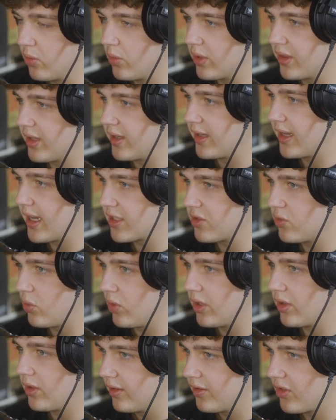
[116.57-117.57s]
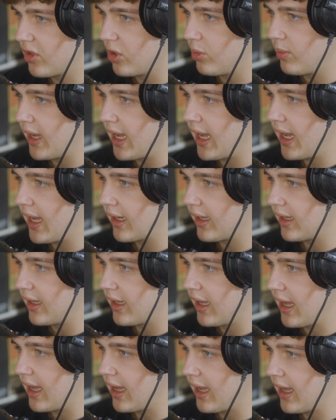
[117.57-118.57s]
it with the next one, let's go back
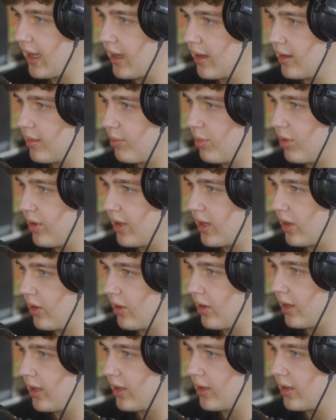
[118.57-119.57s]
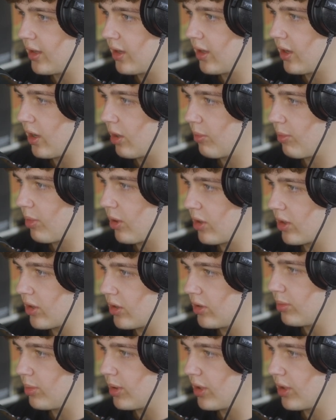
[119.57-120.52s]
and put on our particle